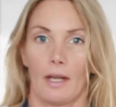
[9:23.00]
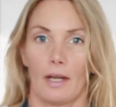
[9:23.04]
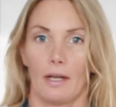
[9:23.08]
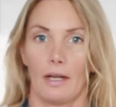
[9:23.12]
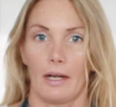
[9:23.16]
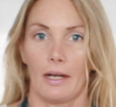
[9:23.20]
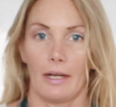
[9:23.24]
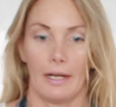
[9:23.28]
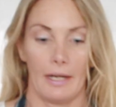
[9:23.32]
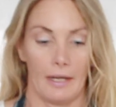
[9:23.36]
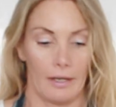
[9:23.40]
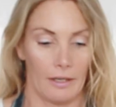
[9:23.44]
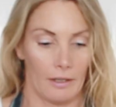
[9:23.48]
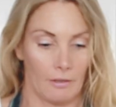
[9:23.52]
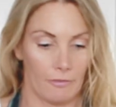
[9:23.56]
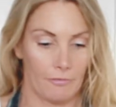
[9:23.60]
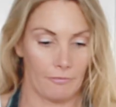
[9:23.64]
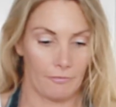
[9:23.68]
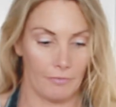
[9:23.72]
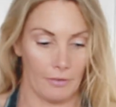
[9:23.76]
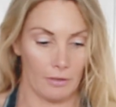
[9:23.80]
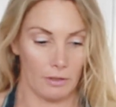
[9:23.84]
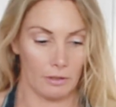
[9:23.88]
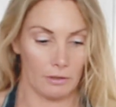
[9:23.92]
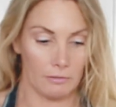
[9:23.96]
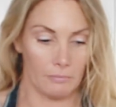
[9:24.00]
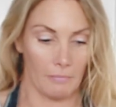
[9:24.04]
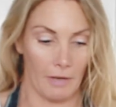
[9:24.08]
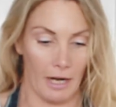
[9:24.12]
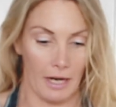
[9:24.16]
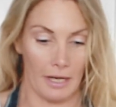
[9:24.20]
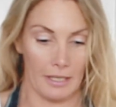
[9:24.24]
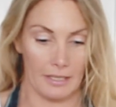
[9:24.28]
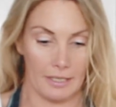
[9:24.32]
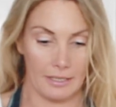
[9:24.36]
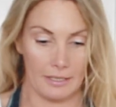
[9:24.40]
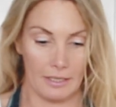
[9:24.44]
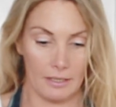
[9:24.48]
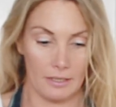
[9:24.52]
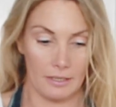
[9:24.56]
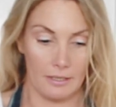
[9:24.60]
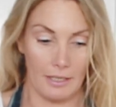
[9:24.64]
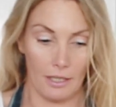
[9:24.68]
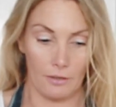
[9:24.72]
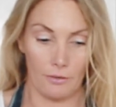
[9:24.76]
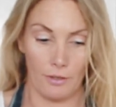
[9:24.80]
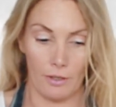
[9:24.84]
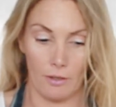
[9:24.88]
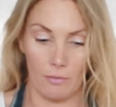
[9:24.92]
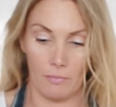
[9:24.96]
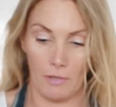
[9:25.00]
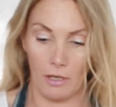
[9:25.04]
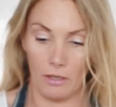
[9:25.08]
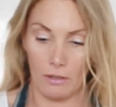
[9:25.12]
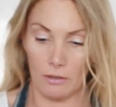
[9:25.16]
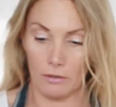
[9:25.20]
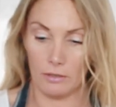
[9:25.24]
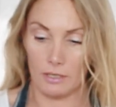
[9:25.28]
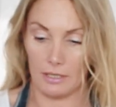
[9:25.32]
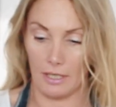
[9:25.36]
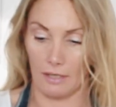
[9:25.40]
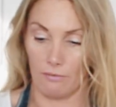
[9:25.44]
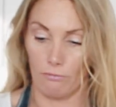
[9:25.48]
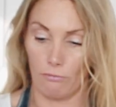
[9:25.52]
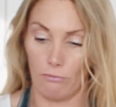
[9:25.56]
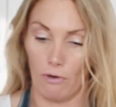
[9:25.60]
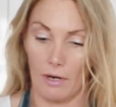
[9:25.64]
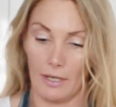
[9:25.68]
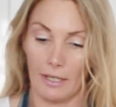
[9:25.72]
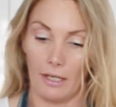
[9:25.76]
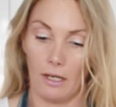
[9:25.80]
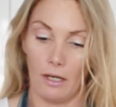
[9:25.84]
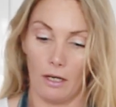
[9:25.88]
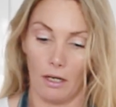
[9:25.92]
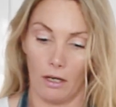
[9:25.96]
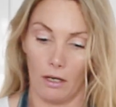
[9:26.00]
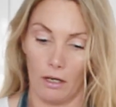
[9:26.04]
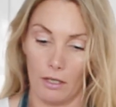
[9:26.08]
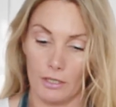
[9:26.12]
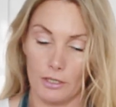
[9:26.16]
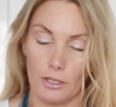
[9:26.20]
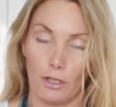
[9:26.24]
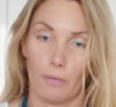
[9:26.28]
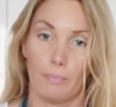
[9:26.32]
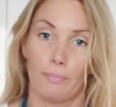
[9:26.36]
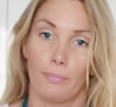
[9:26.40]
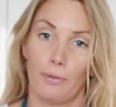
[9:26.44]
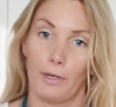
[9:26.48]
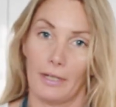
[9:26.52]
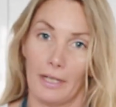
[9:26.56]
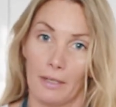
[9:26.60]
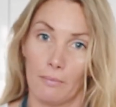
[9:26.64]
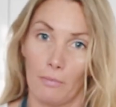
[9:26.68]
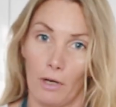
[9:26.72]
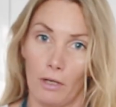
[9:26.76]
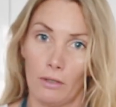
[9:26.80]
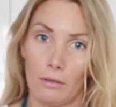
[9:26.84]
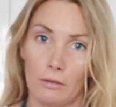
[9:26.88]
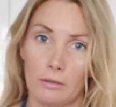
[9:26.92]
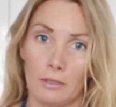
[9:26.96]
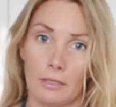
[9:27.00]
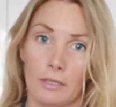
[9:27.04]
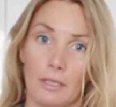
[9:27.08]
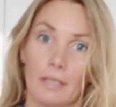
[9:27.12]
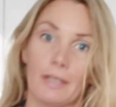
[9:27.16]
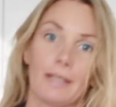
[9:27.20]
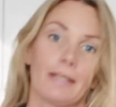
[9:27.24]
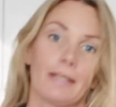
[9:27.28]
I have filled my 6 stereo molds and 1 larger pudding mold,